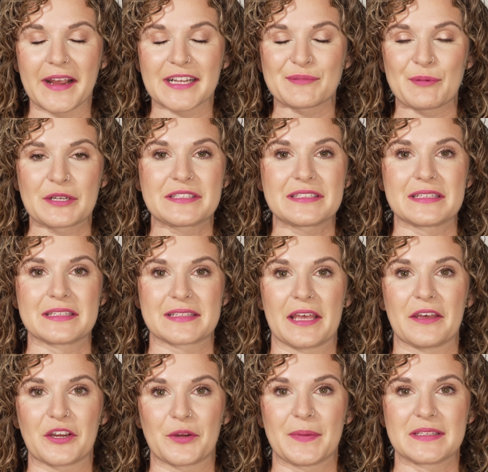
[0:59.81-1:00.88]
experts to
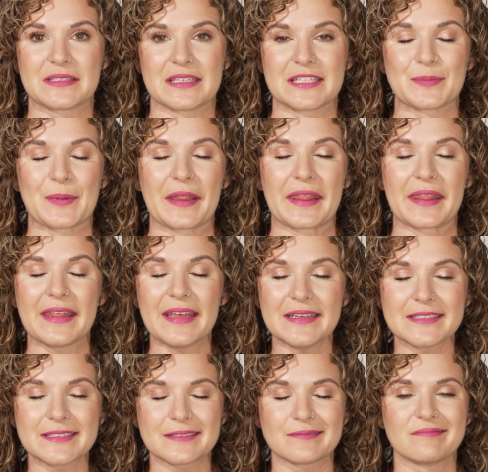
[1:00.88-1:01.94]
scale your business, but
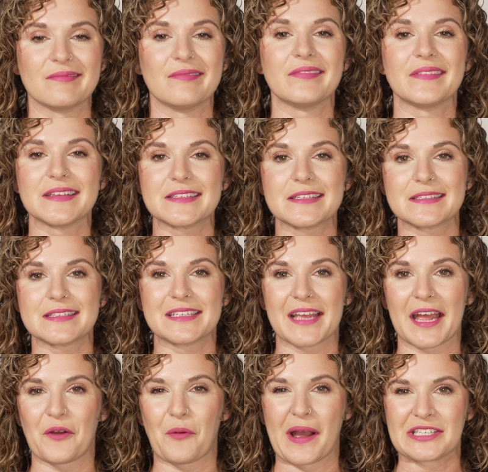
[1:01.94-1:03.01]
this is a
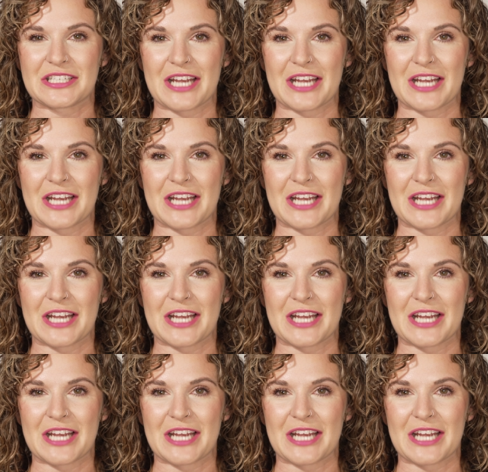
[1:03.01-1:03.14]
DIY